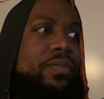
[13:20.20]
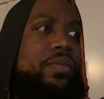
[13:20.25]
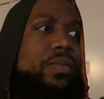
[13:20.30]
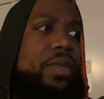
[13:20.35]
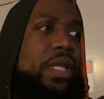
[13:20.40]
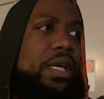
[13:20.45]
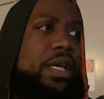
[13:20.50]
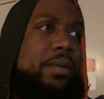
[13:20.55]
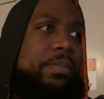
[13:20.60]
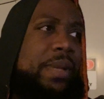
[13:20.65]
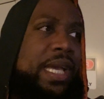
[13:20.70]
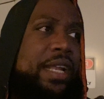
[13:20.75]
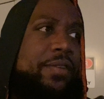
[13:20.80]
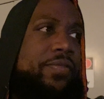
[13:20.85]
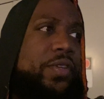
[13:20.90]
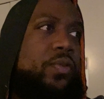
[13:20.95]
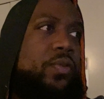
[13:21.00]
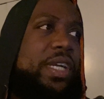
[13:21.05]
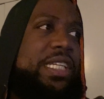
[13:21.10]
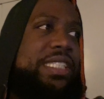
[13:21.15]
look, man, if
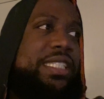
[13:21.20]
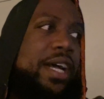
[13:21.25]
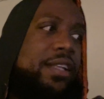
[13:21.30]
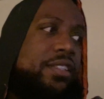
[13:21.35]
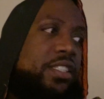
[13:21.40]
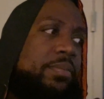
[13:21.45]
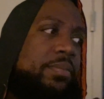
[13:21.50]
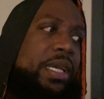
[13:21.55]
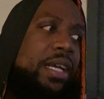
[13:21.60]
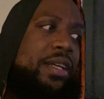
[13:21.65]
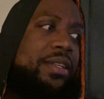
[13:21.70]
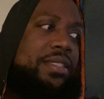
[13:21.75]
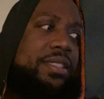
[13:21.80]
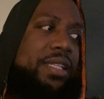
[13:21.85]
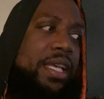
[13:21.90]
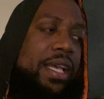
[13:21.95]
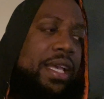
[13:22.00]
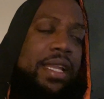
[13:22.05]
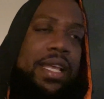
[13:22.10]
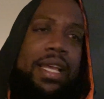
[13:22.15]
you reach out to me,
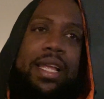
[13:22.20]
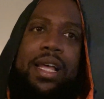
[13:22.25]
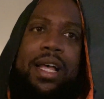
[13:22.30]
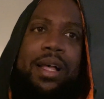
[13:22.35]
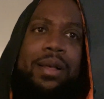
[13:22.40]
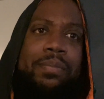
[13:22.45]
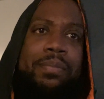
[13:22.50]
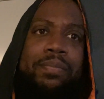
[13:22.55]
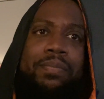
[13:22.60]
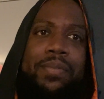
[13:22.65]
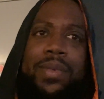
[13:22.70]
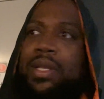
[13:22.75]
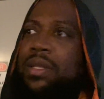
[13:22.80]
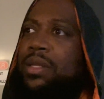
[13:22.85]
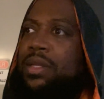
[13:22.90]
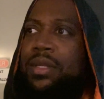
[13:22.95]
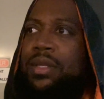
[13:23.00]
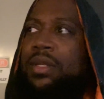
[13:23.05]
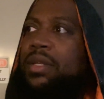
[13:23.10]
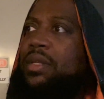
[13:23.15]
understand that
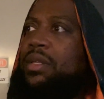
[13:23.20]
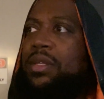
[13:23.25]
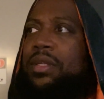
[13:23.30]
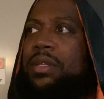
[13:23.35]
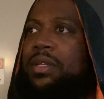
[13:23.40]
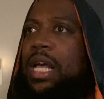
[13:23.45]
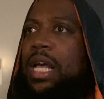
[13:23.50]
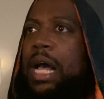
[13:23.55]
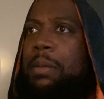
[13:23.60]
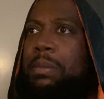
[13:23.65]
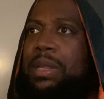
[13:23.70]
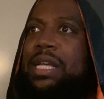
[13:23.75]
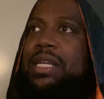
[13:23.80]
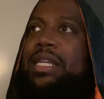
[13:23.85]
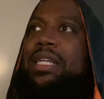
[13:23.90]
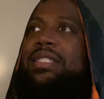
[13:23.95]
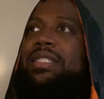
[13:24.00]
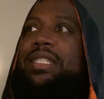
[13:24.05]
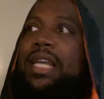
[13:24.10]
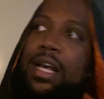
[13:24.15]
I'm
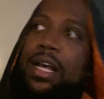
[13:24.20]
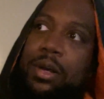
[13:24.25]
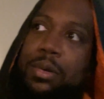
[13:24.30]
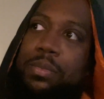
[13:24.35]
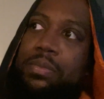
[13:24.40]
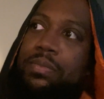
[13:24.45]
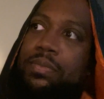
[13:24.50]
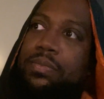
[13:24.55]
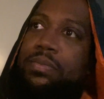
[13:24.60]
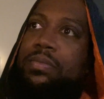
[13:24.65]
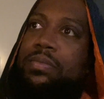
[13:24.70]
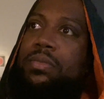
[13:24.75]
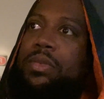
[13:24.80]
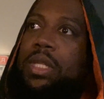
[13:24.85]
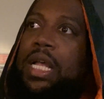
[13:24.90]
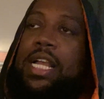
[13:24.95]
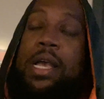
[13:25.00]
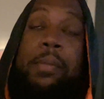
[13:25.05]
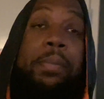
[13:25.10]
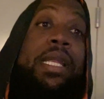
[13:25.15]
looking to help.
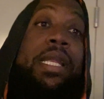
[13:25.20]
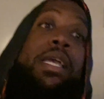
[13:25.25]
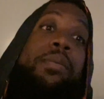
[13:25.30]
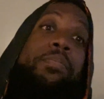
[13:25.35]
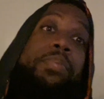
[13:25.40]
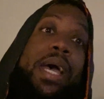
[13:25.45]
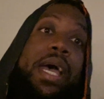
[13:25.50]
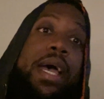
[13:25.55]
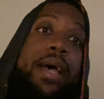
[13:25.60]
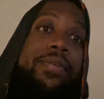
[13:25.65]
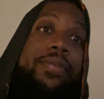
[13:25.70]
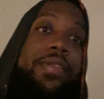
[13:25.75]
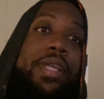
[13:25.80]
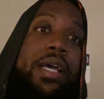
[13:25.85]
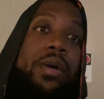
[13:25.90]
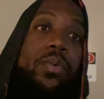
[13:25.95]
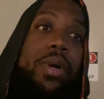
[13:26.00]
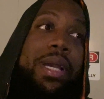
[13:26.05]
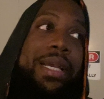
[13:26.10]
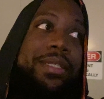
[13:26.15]
Like, I'm an empath that
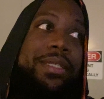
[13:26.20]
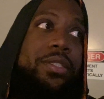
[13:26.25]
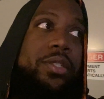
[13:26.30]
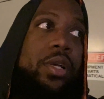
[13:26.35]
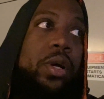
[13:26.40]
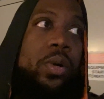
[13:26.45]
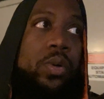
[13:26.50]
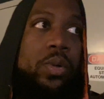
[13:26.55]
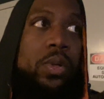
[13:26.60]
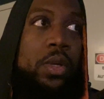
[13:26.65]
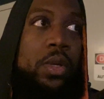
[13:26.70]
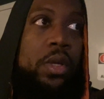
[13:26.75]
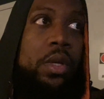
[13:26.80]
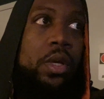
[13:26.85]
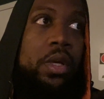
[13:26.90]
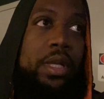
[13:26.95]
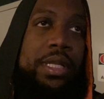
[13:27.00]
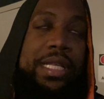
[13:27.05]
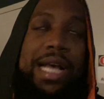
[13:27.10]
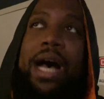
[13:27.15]
way. So
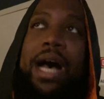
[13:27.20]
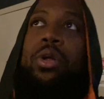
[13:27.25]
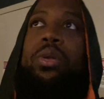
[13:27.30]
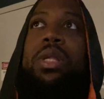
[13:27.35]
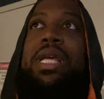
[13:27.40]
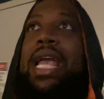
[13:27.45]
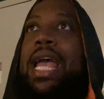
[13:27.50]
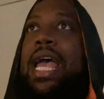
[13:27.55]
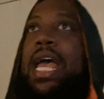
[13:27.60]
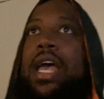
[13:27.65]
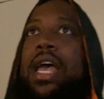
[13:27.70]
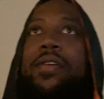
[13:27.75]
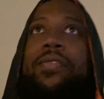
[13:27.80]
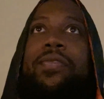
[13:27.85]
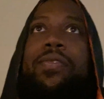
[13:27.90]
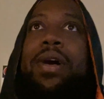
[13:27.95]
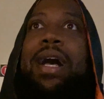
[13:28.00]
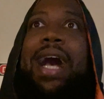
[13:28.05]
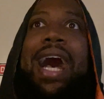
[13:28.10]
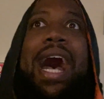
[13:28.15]
I only have
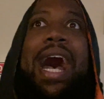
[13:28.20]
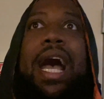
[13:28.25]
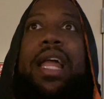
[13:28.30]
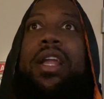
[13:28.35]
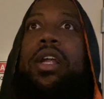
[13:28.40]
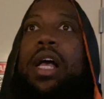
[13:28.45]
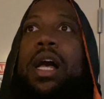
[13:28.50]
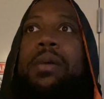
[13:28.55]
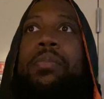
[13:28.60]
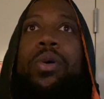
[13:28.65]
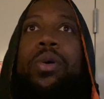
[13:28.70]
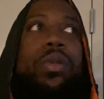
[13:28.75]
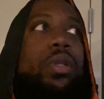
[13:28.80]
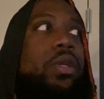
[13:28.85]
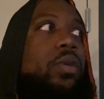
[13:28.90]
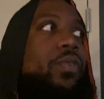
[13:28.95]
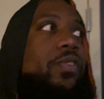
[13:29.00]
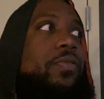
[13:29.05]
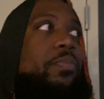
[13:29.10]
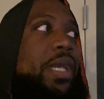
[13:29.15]

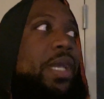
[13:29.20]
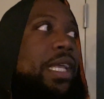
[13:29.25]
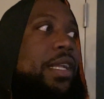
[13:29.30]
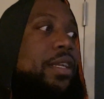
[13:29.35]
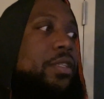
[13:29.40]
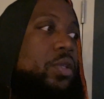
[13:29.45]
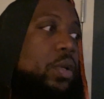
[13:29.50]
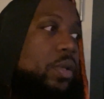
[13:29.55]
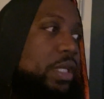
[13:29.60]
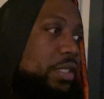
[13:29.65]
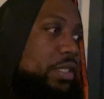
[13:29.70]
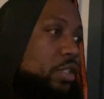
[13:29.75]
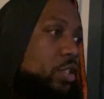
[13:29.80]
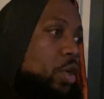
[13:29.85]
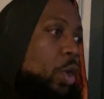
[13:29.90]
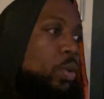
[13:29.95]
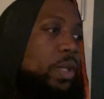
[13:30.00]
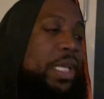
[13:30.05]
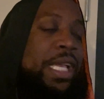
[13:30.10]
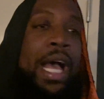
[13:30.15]
with me, there's only
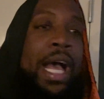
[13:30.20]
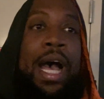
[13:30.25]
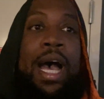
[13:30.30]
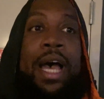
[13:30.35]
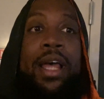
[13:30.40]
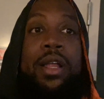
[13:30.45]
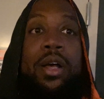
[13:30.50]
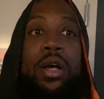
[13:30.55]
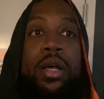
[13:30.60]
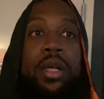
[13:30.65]
scalding hot